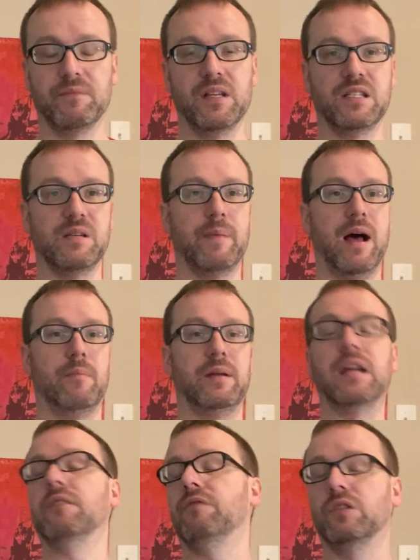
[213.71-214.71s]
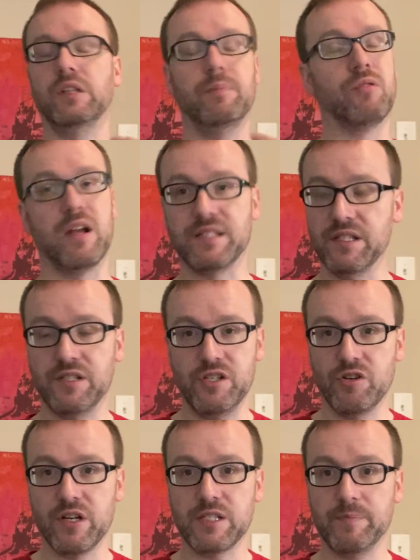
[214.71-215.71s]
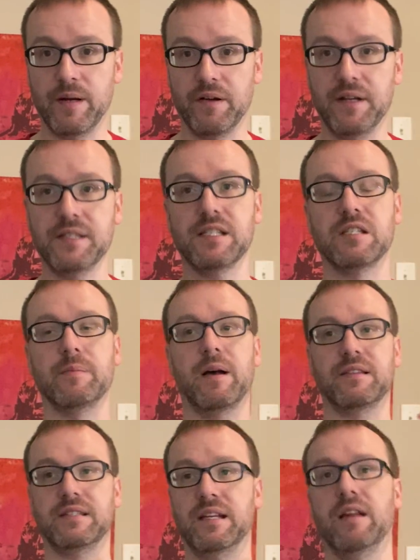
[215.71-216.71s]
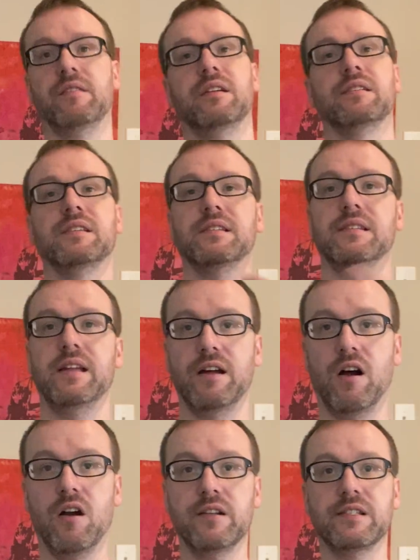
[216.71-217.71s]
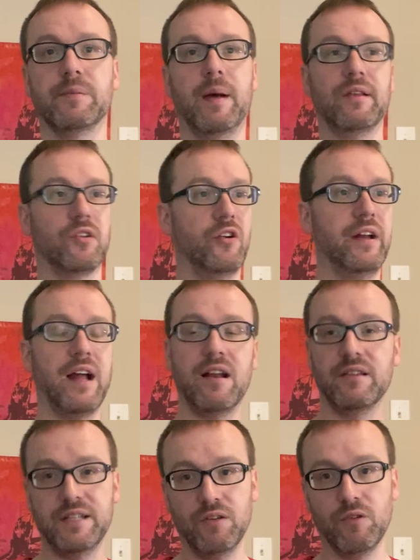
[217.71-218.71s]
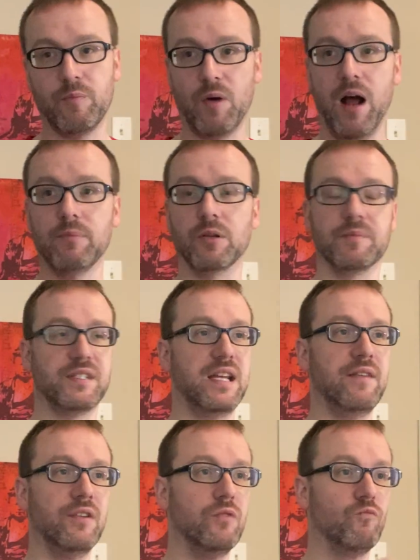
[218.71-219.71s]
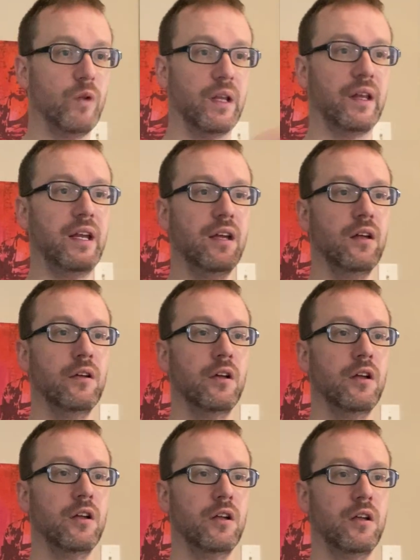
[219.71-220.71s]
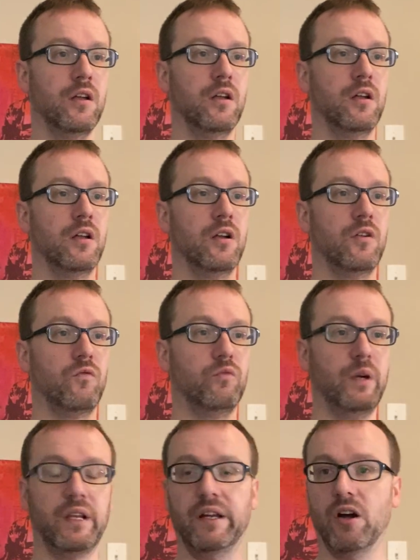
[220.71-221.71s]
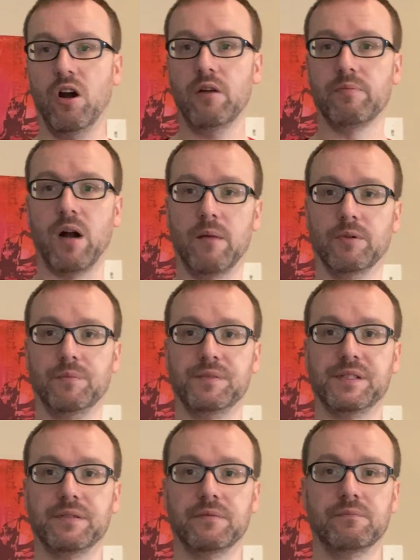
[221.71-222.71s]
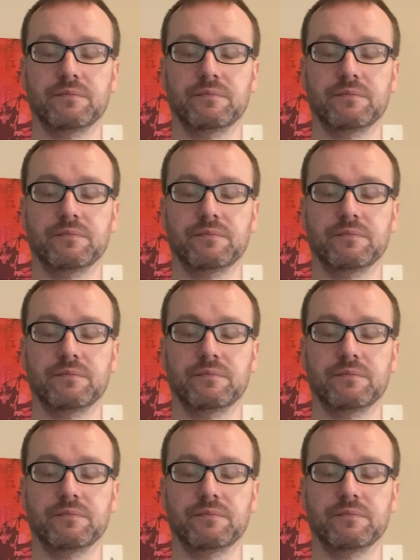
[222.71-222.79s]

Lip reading: It's about being fully present in your experience. It's about seeing things as they are. It's about learning how to deal with problems, even really, really hard problems.